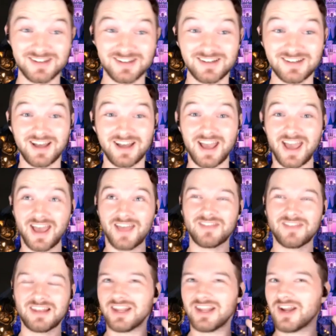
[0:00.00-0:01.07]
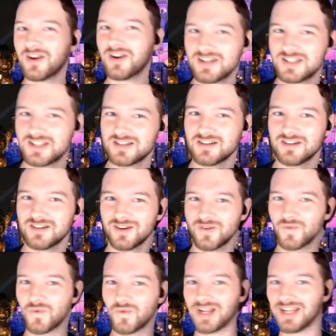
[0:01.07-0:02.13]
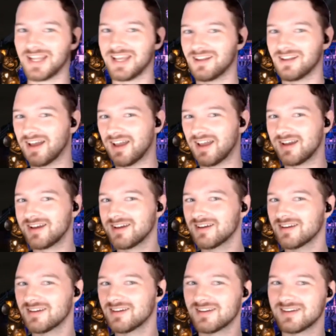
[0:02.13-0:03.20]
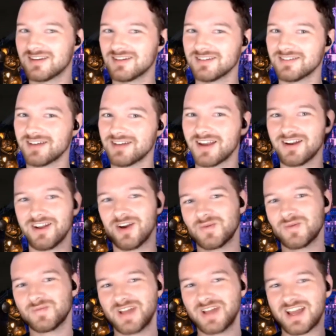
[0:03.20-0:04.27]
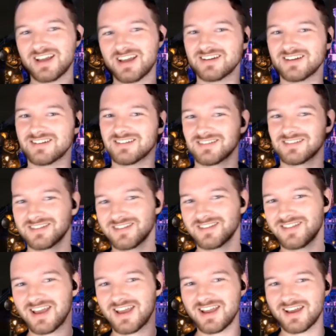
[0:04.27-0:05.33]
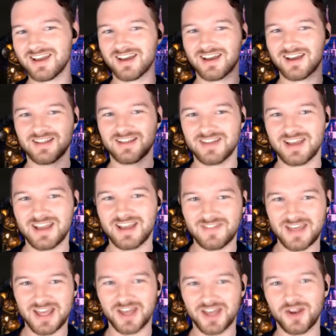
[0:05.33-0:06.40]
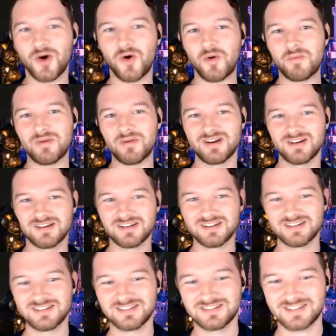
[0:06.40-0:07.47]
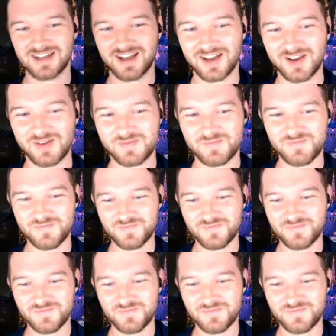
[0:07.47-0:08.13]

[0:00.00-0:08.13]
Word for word: Mm-hmm. And the lyrics really like, I don't know, like they uh they they hit home. Um